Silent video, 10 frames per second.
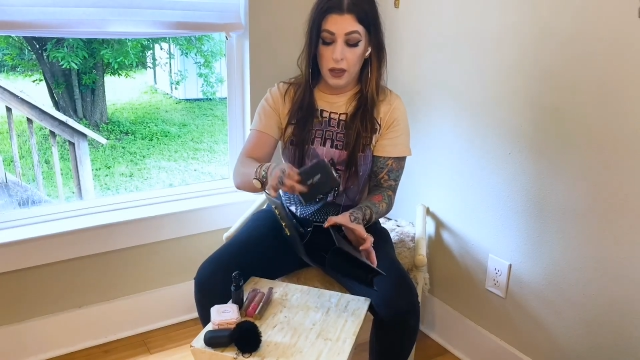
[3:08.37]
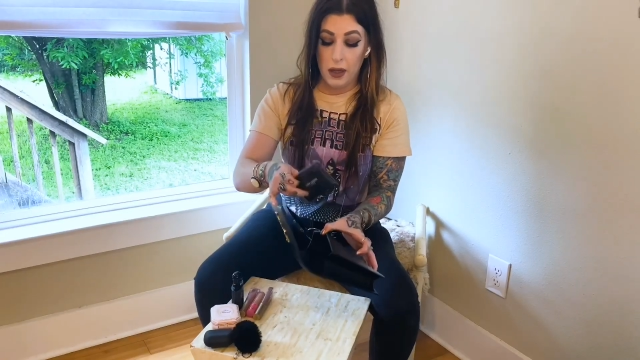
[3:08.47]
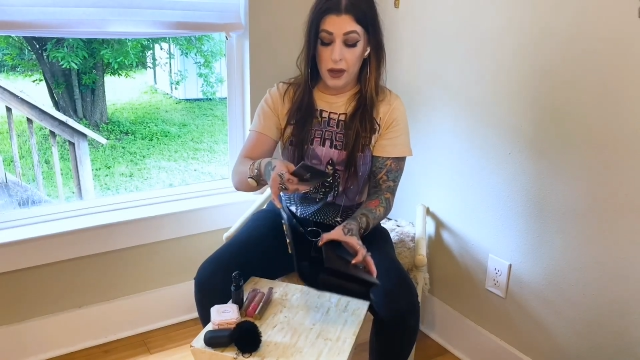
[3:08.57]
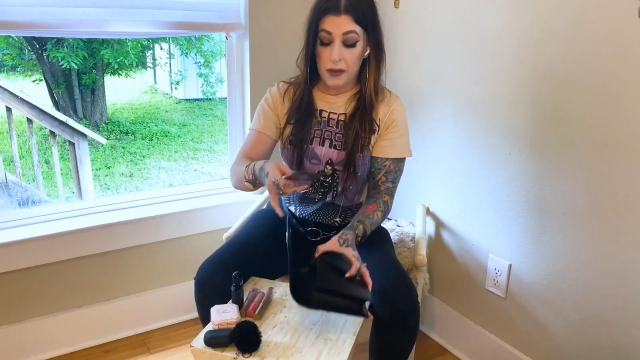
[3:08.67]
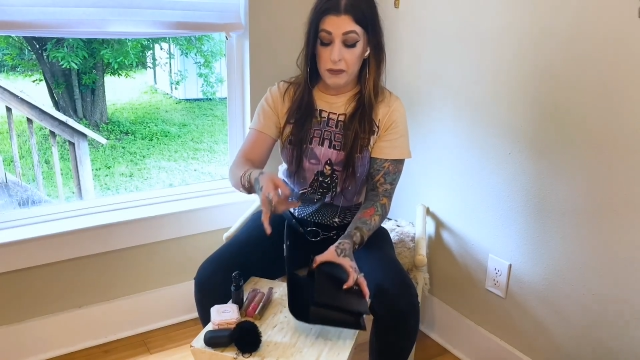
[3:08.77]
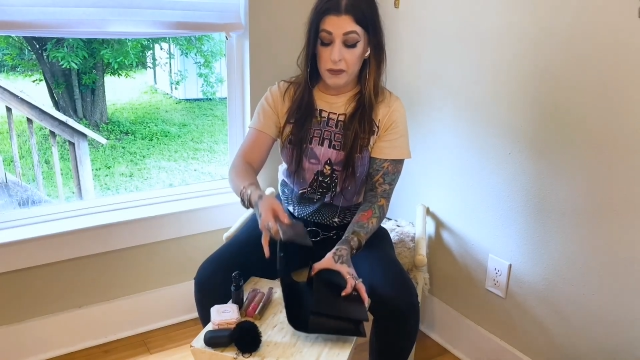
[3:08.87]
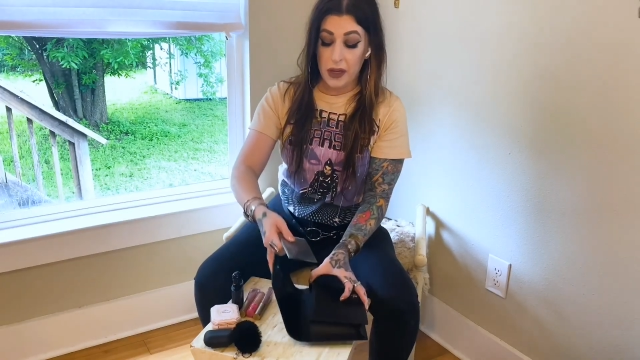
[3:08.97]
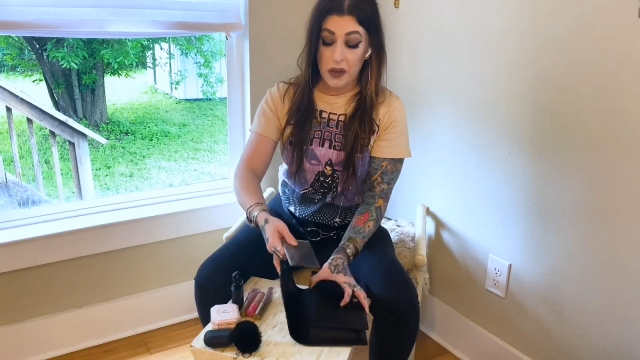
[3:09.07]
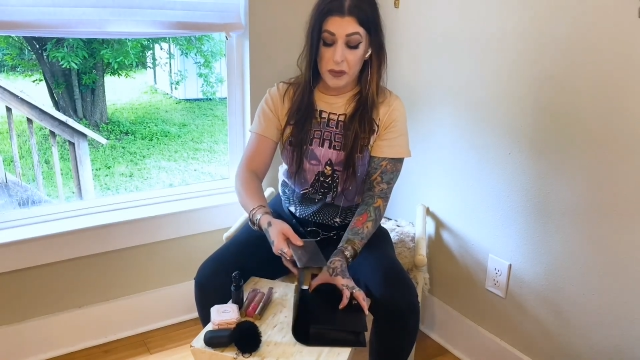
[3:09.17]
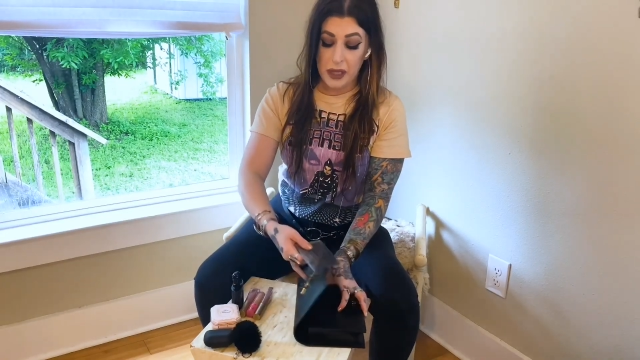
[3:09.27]

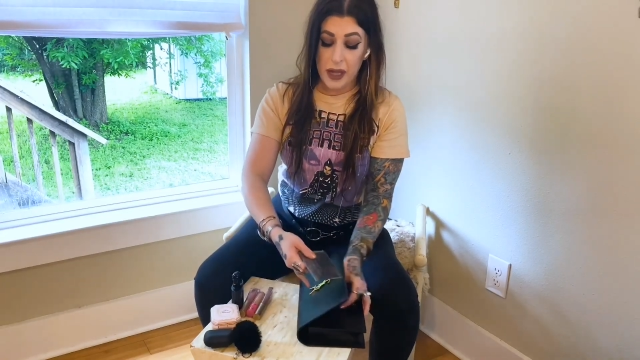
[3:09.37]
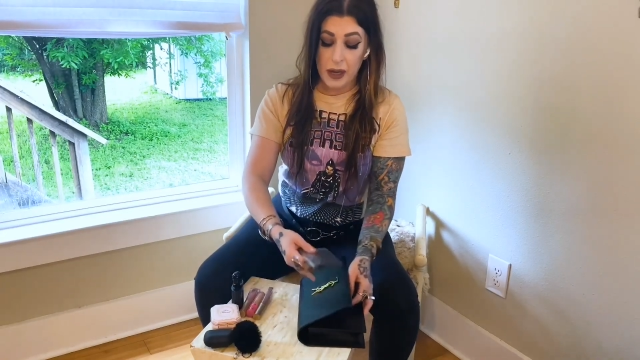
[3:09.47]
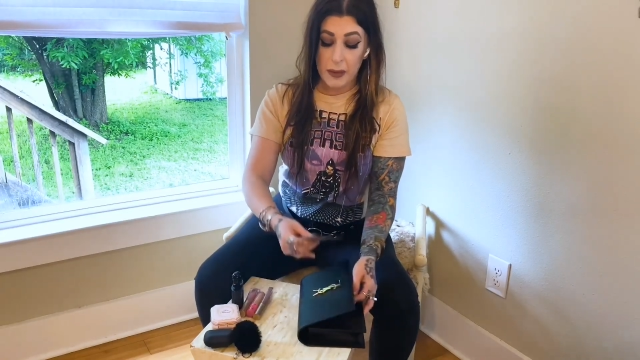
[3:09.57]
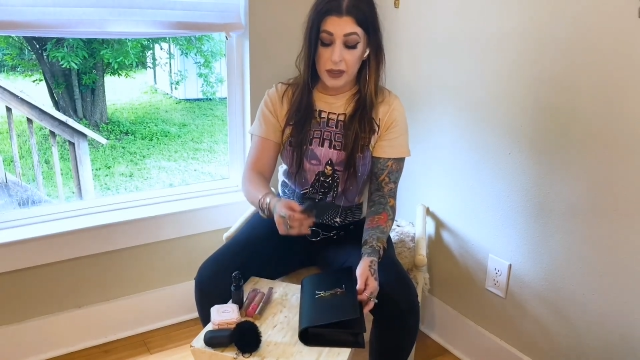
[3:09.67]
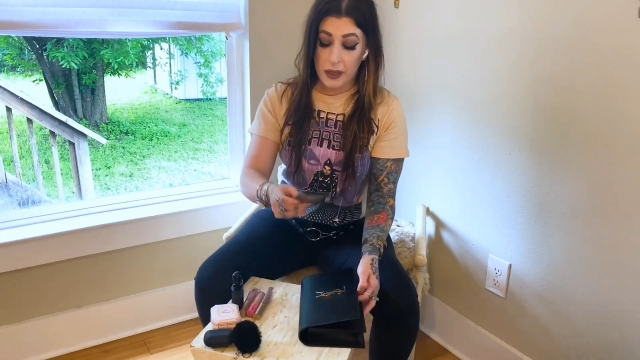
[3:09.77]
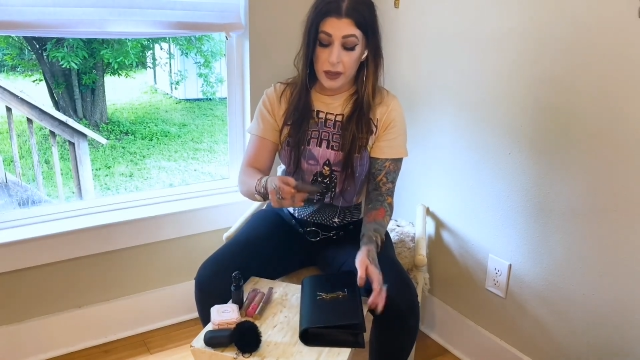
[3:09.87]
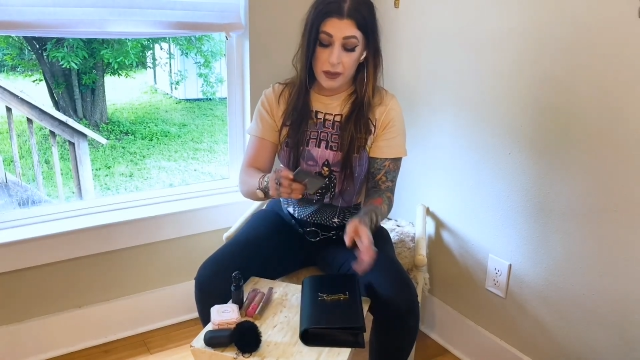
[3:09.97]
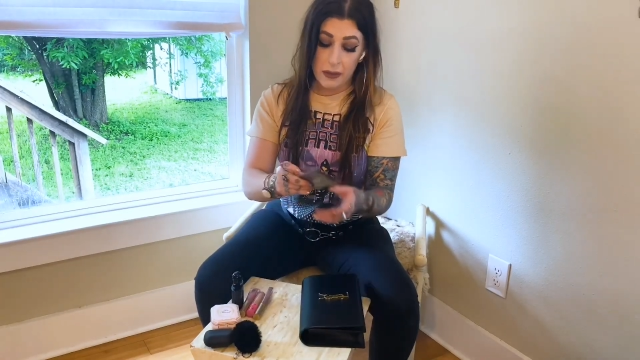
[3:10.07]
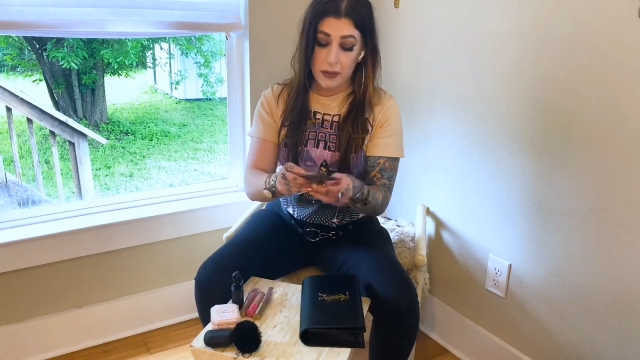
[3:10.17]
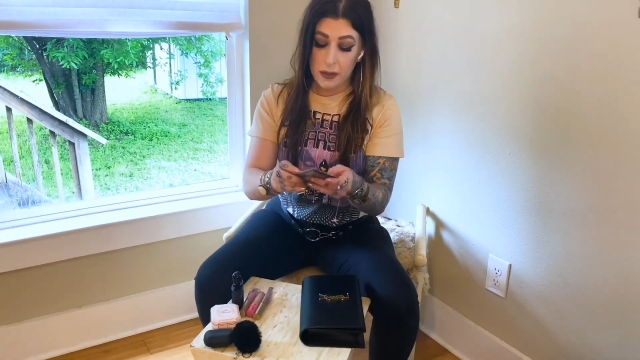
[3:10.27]
I opened that up,
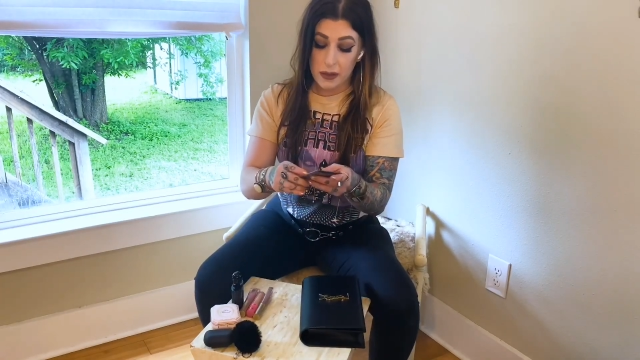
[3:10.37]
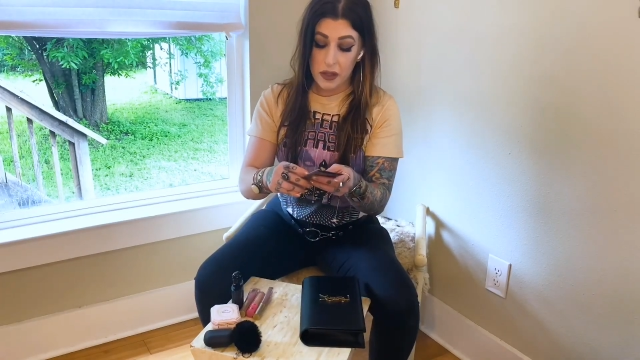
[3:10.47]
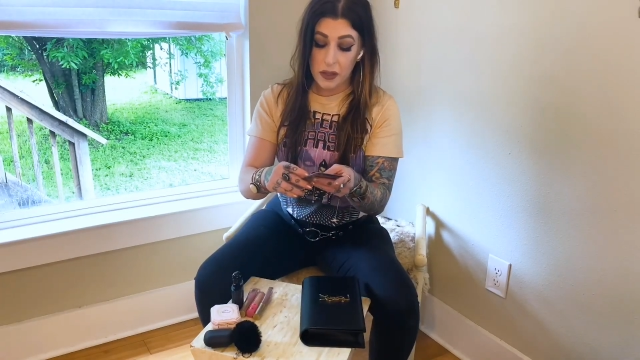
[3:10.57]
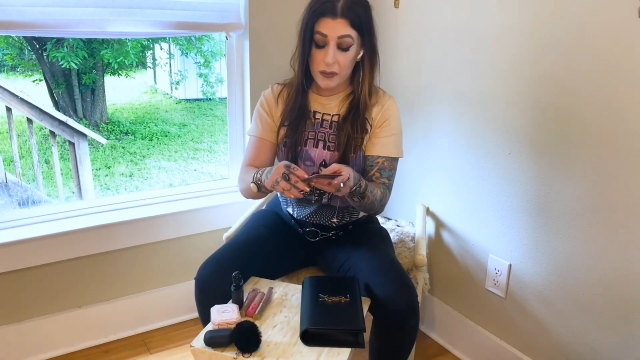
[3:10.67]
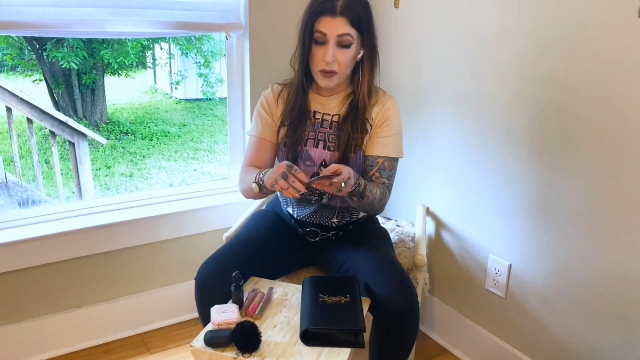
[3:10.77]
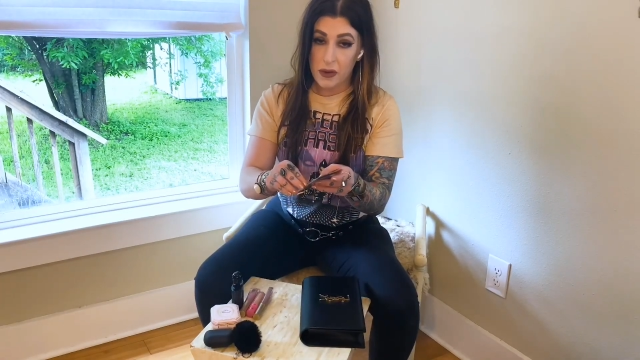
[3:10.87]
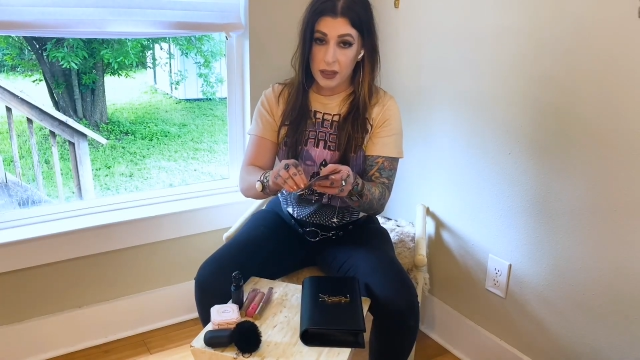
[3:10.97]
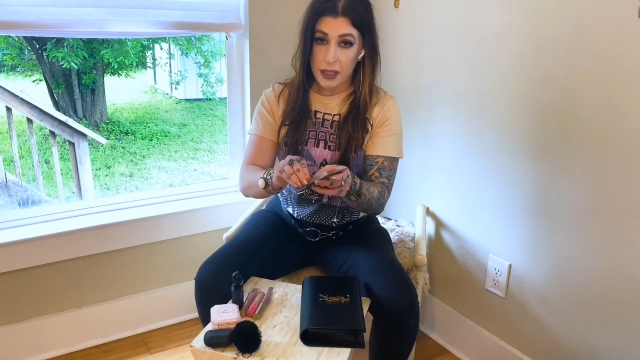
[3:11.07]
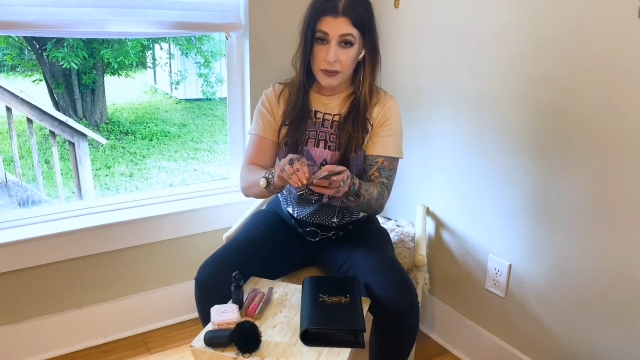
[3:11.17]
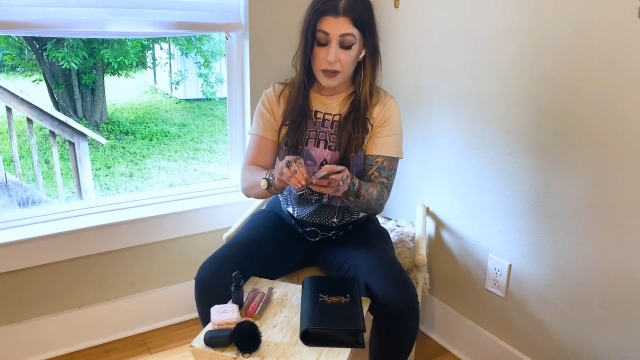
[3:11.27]
and don't get me wrong,